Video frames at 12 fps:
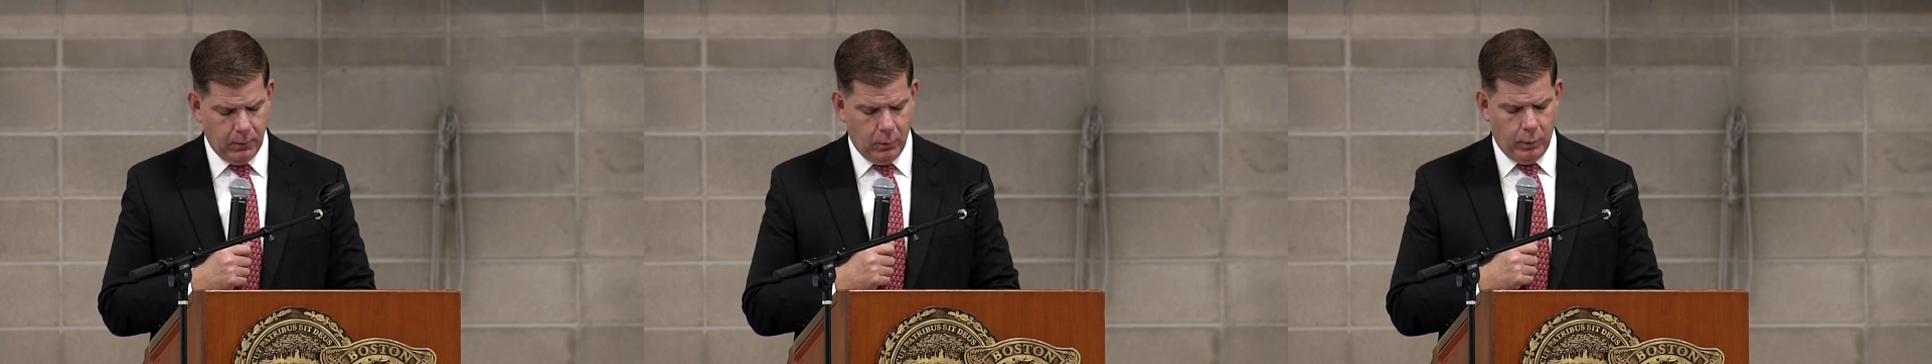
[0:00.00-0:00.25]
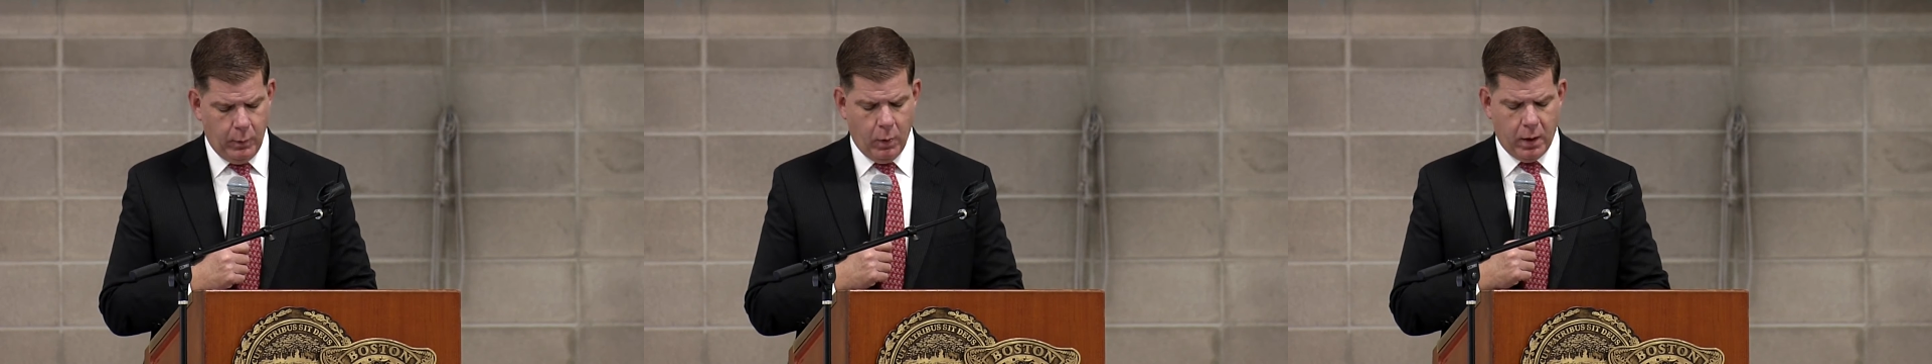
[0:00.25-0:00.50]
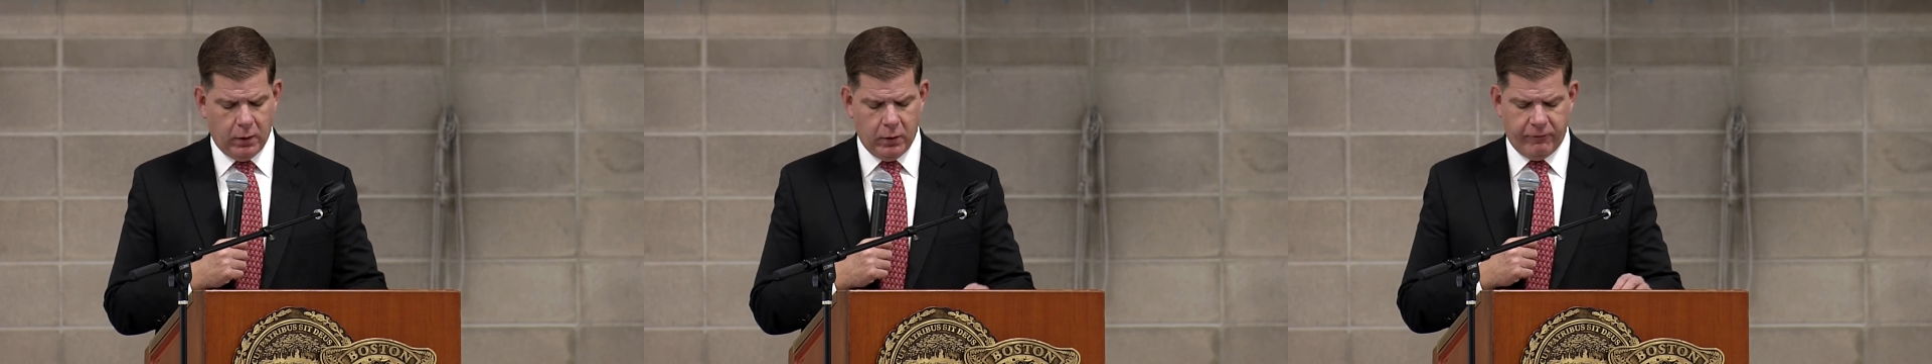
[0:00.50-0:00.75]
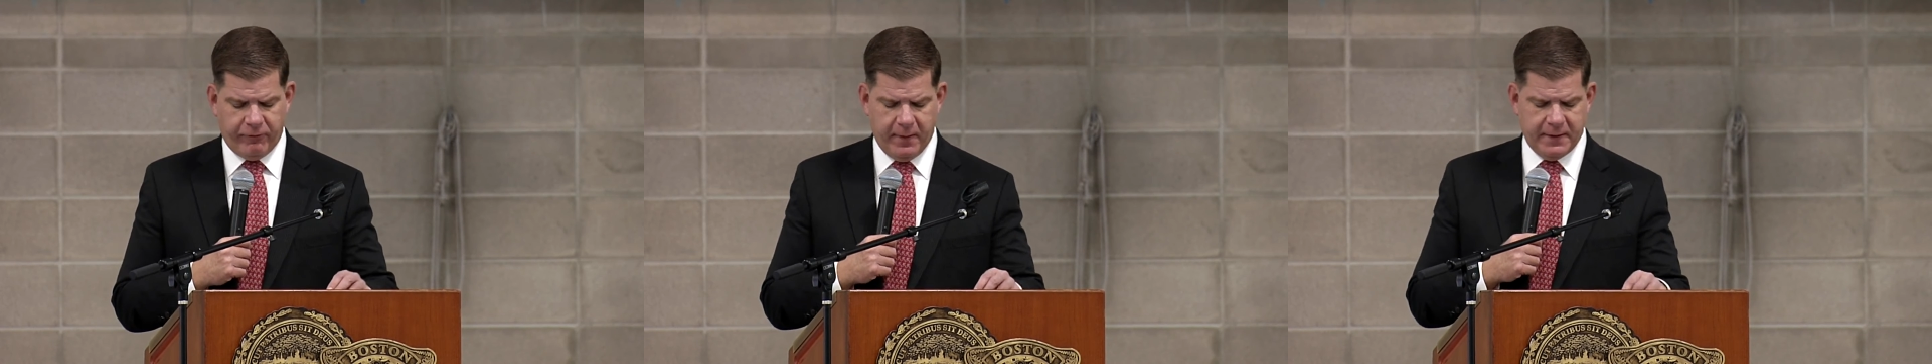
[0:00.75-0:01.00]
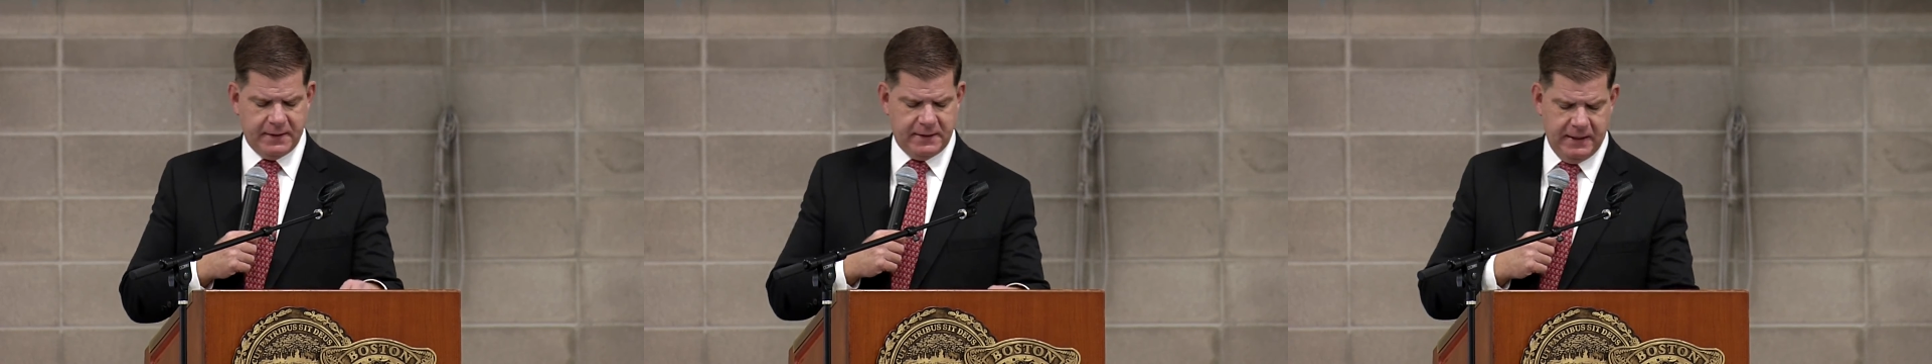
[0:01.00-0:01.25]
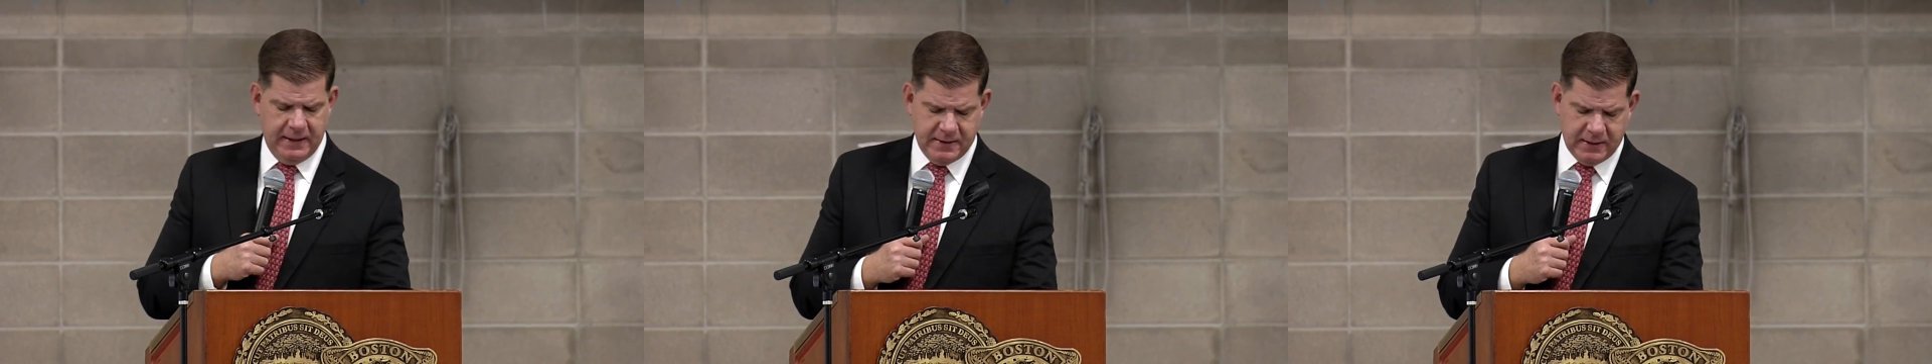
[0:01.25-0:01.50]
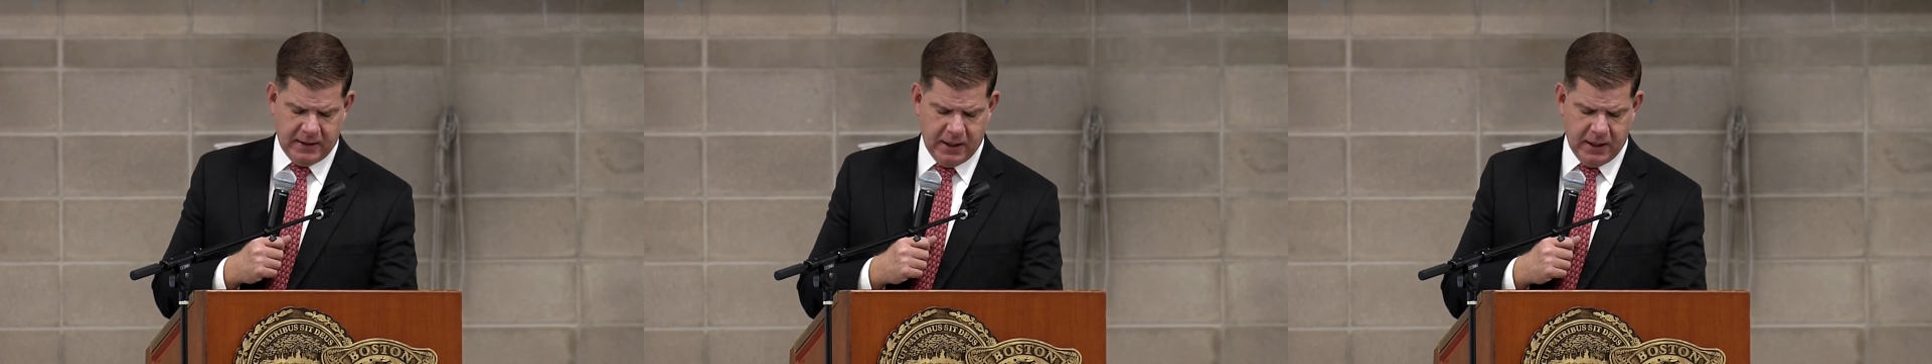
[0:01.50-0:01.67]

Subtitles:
we want to learn from other cities and